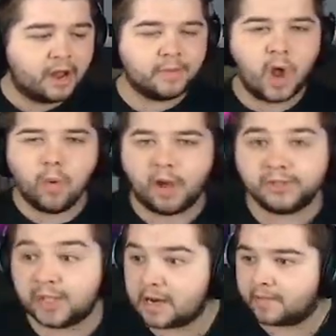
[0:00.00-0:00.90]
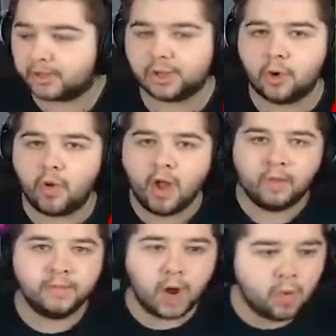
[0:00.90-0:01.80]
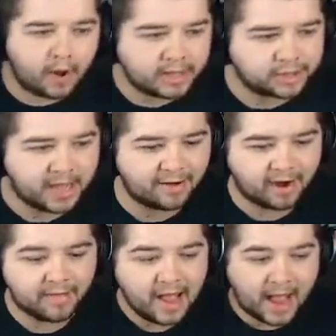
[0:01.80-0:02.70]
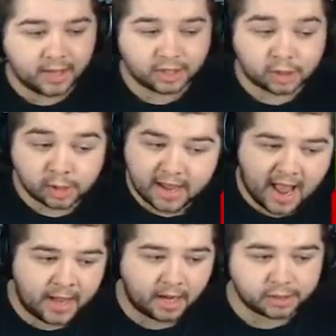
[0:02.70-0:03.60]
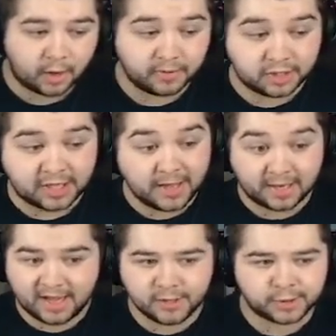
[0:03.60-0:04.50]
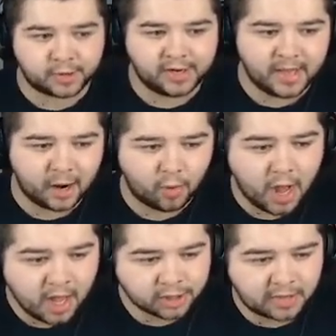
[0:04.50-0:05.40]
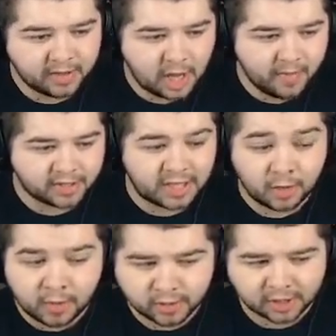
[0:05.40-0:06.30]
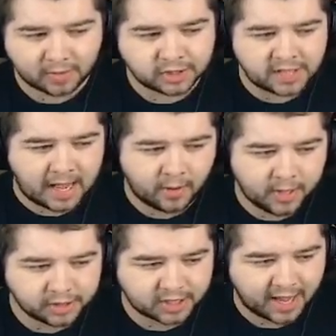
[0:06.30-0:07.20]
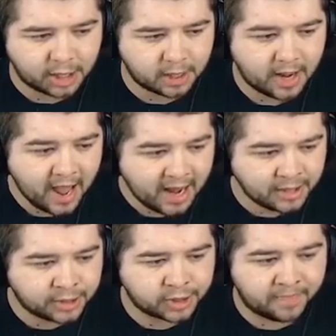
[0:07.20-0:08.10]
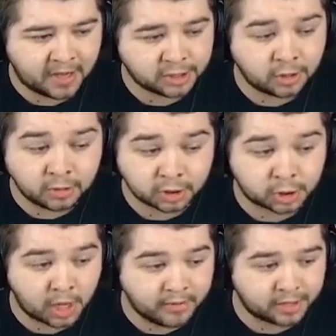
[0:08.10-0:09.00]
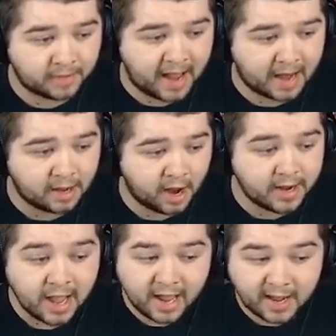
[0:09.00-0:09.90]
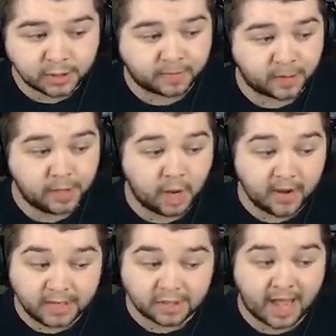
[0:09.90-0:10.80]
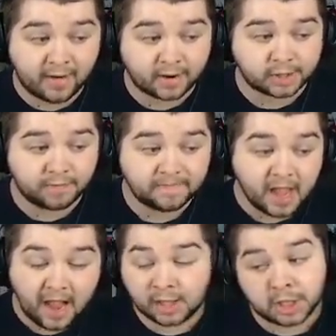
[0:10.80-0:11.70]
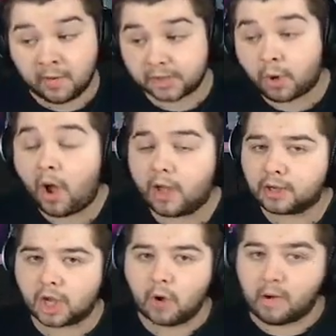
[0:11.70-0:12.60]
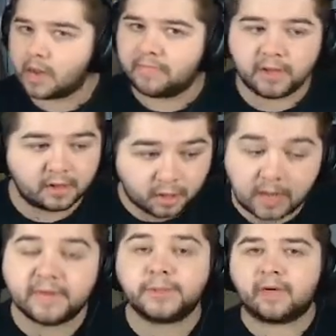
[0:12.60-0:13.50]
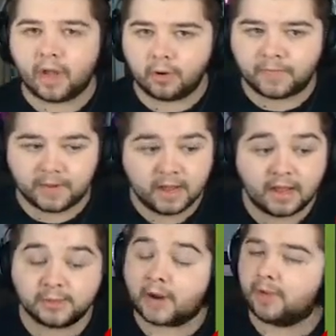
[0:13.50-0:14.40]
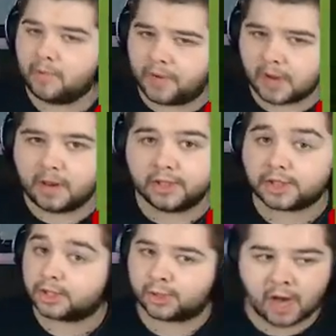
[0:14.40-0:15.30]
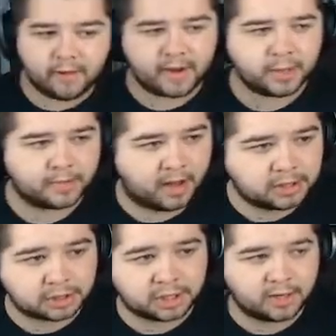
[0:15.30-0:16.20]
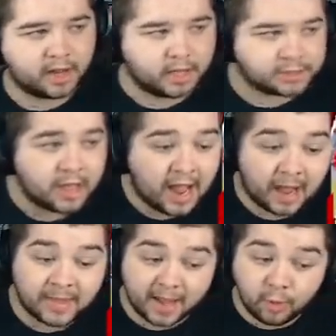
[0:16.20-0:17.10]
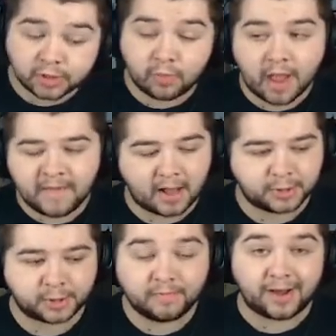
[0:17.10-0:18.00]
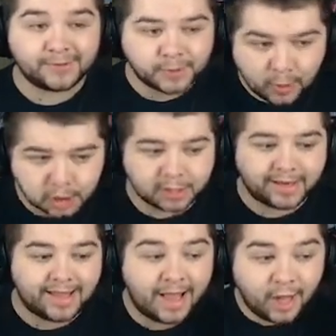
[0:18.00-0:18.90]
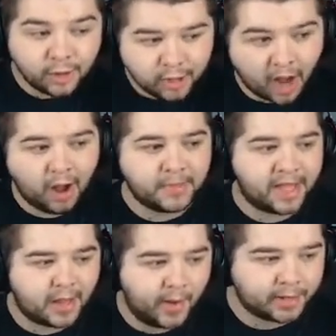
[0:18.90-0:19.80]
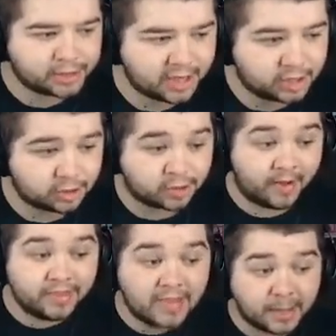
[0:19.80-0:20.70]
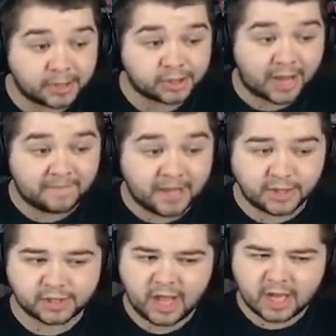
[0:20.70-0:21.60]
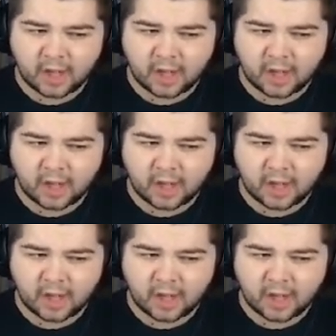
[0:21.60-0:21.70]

No one's near him at all. No one is near him. And it's a great header to obviously take the lead 3-0. It's going to be Gomez here who loses up to Dallow on this occasion. Into Sabitzer, who just drives at the back line. Into Bruno, into Eriksen. And you know what? That's quite a good goal. I'm going to be very open. Very open and honest. This is a great play for Manchester United. And that was a way back for him. But unfortunately, you can't then go and concede to us from another set piece.